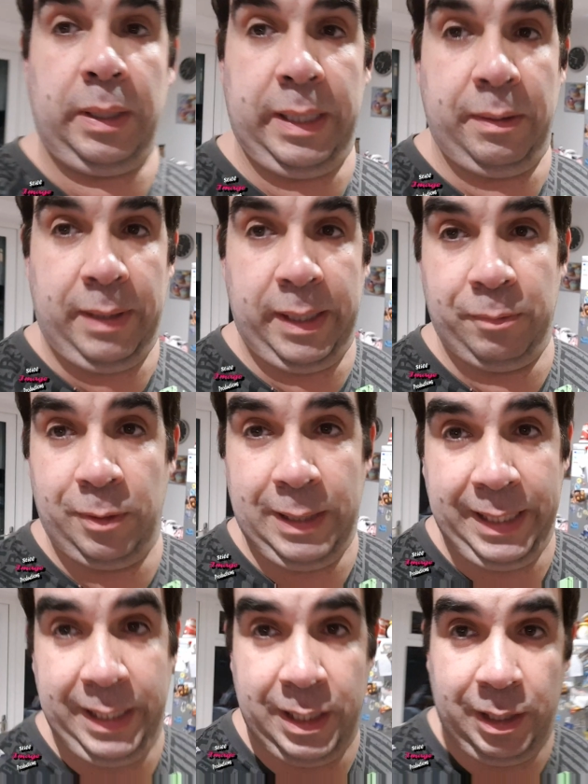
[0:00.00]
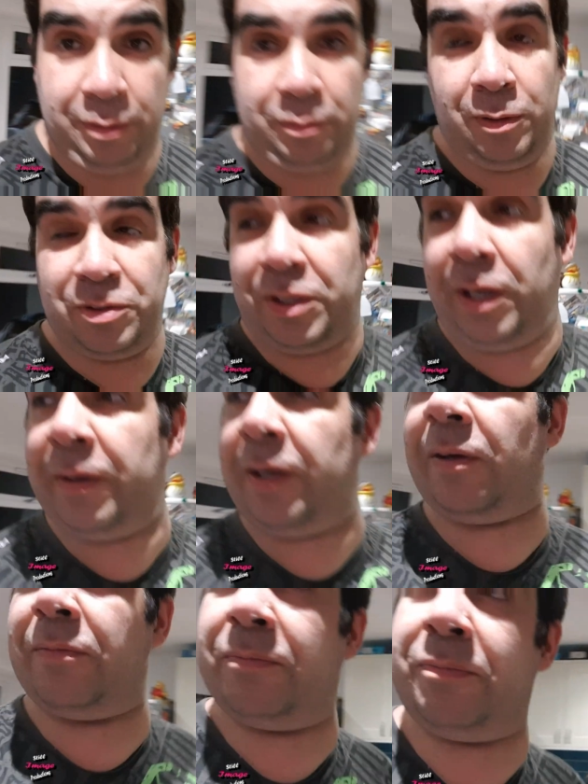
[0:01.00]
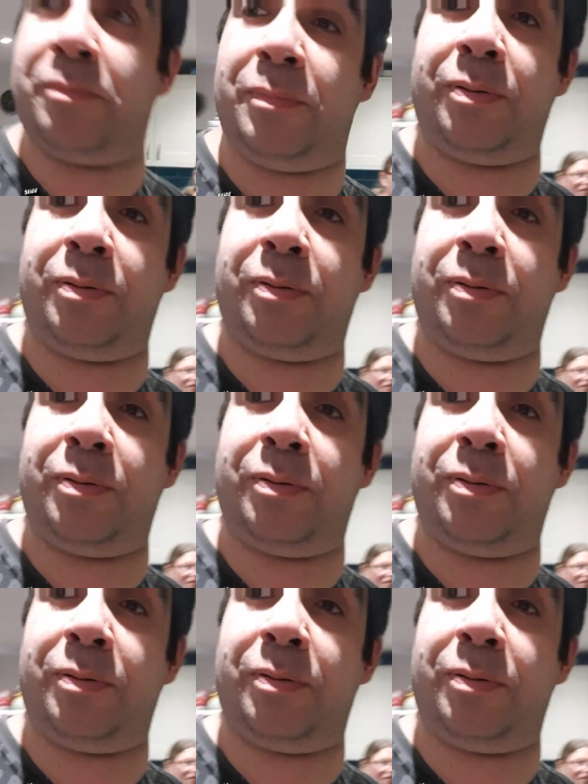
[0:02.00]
Anyway, we'll let you know what's going on